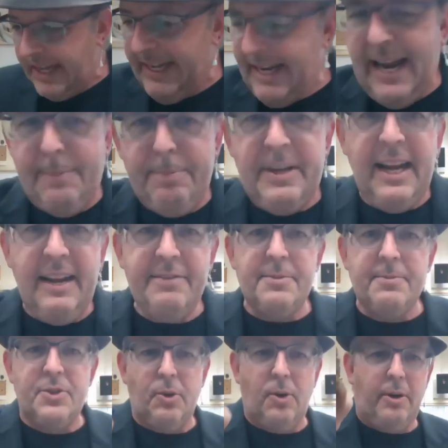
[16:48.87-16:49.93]
And I happen to have
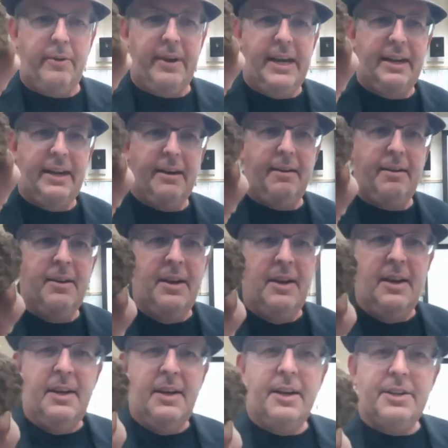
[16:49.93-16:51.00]
some soil right here.
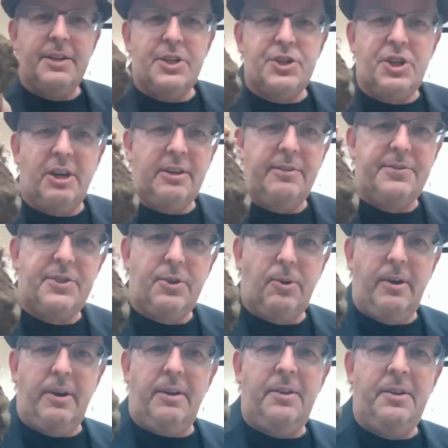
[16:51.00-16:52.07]
Here's a chunk of
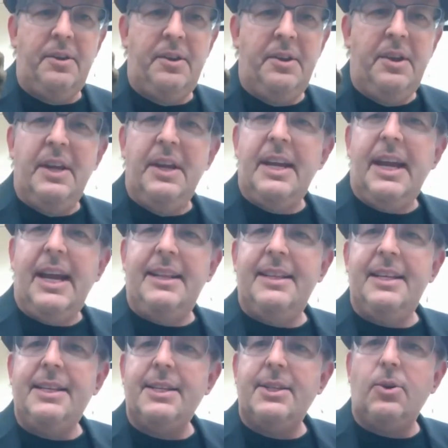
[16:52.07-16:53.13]
soil.
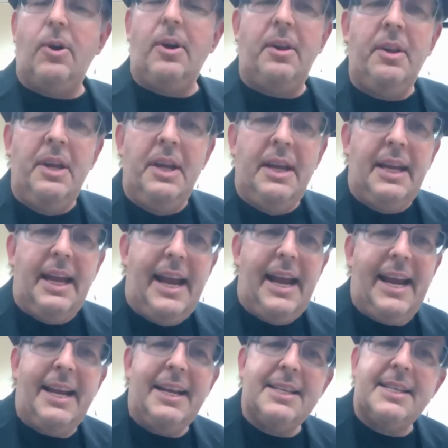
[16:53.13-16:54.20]
And this soil
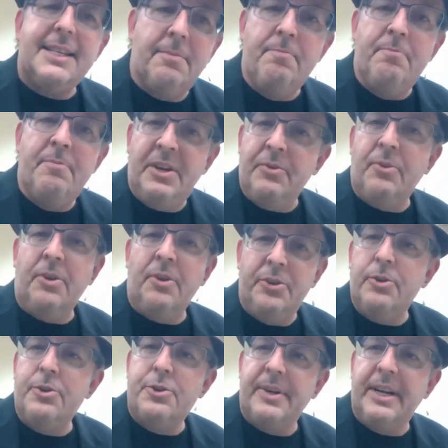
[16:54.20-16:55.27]
has some mineral
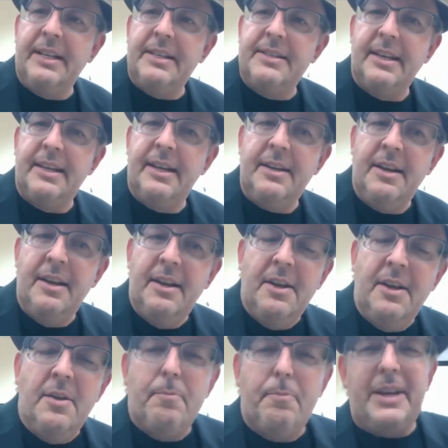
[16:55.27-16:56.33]
nutrients in it,
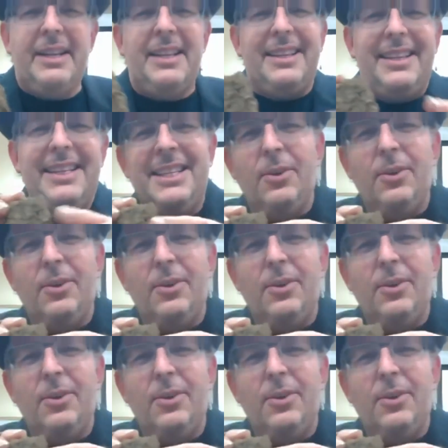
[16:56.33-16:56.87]
but this